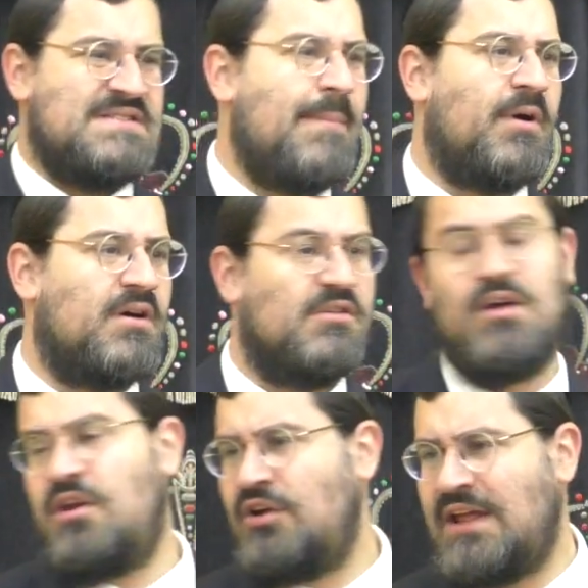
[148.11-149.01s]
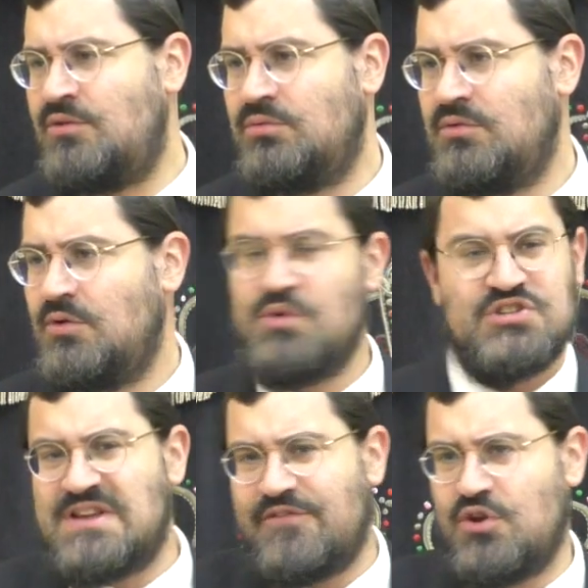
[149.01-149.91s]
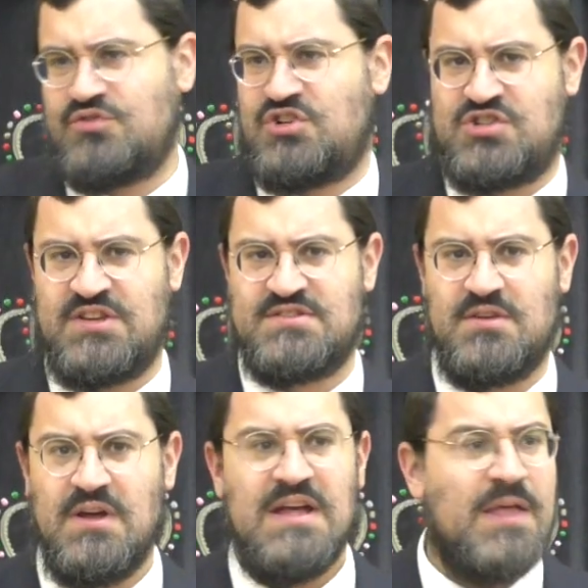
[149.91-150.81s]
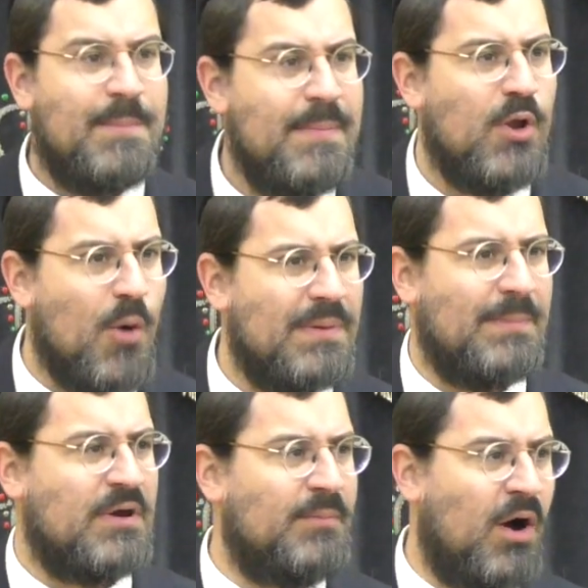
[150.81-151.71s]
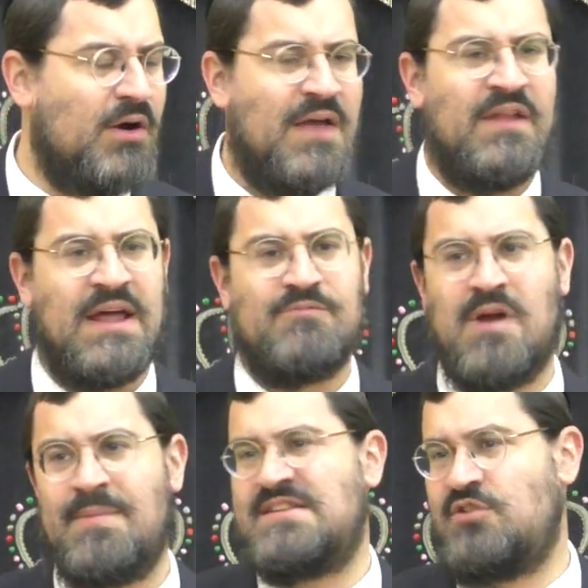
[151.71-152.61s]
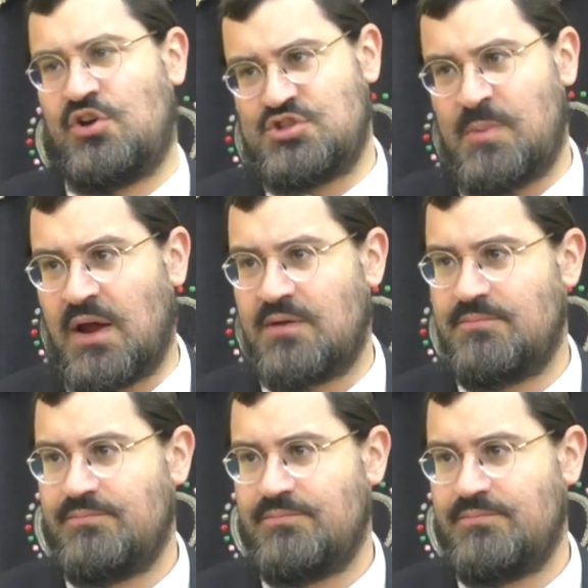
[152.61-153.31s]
nebuch, la'olenu. We should never know such things. That people open up a Gemara and they're like, Rebbe, it's not geshmak.